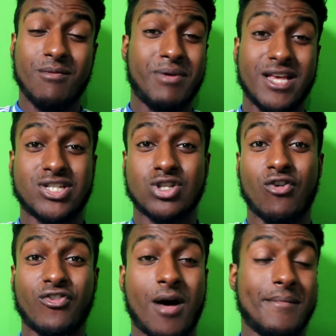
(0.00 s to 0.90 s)
pissed
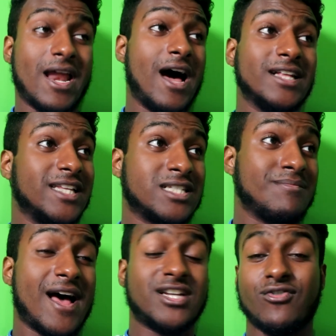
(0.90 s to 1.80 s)
off coming out of this
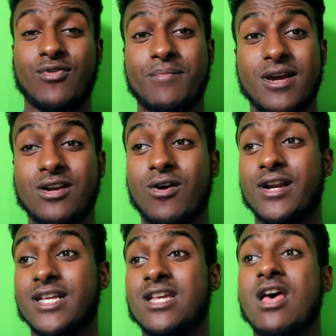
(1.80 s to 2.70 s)
match, if we're being
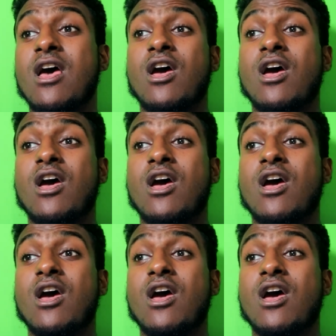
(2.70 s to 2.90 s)
honest.